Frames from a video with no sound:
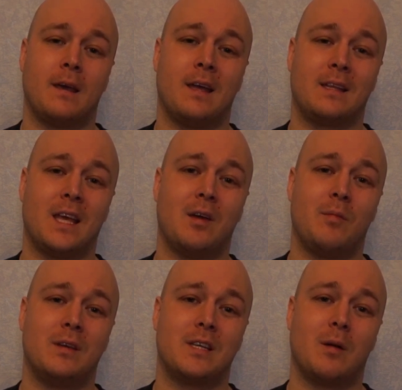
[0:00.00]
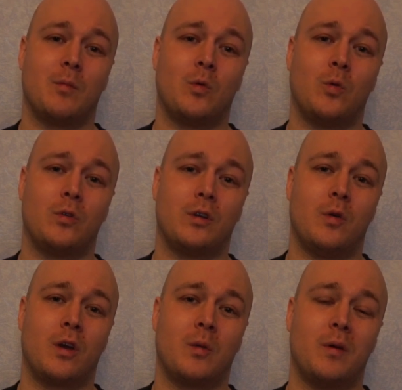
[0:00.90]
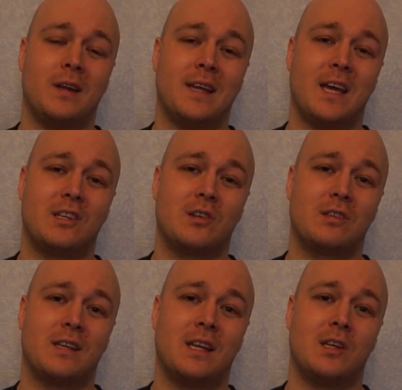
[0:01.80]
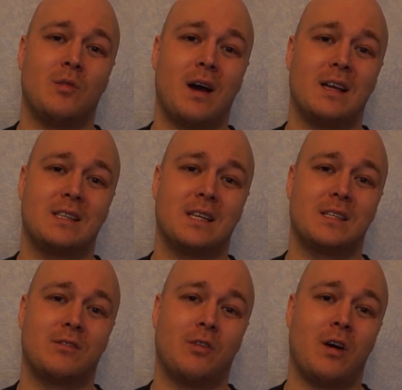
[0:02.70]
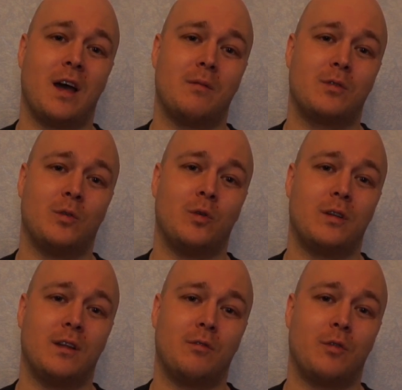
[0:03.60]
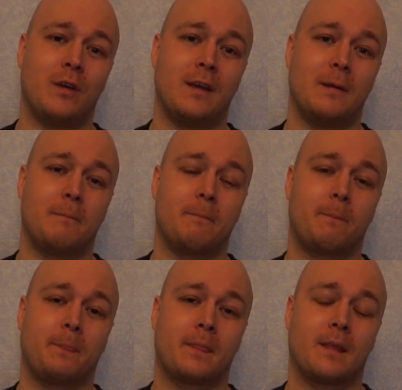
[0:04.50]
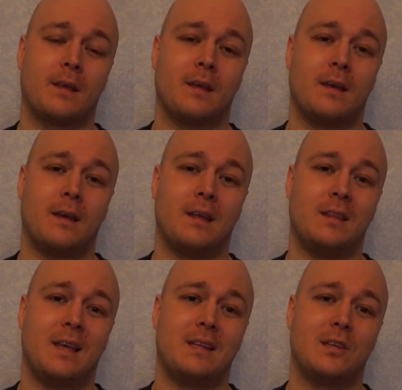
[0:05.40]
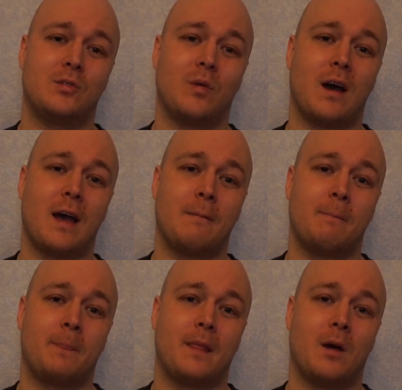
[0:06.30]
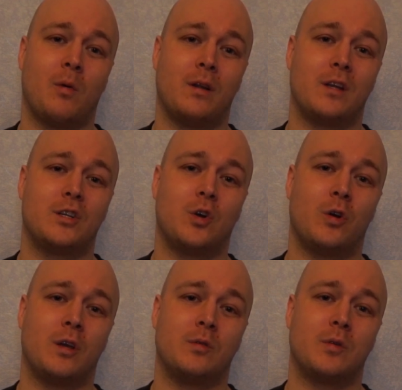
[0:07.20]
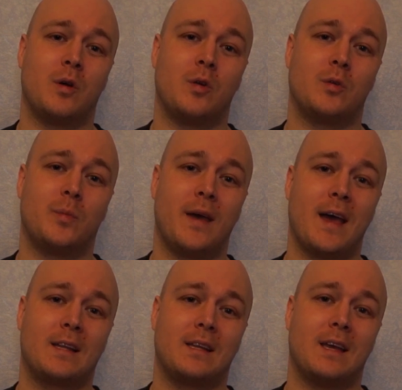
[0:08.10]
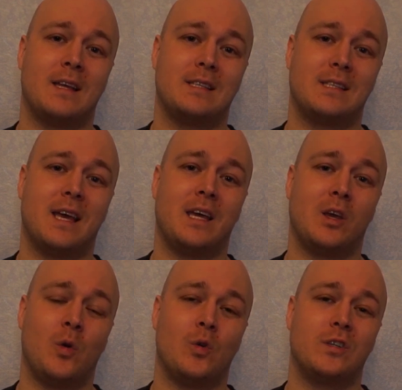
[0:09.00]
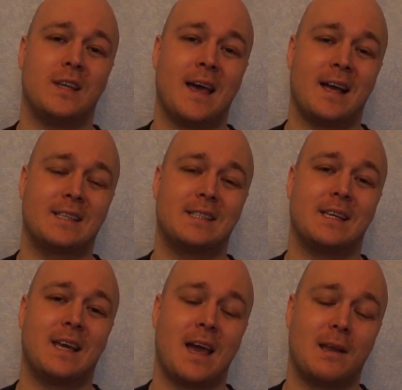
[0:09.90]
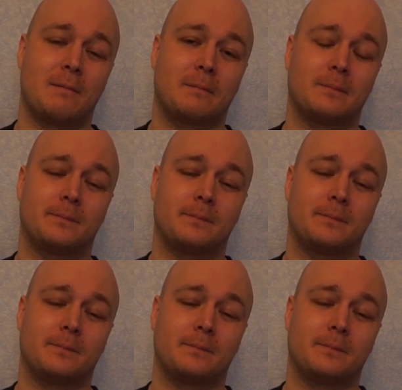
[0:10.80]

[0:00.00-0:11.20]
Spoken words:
and gave me some good recommendations and advices for absolutely free. And that is why I want to show him some respect and say huge thanks again.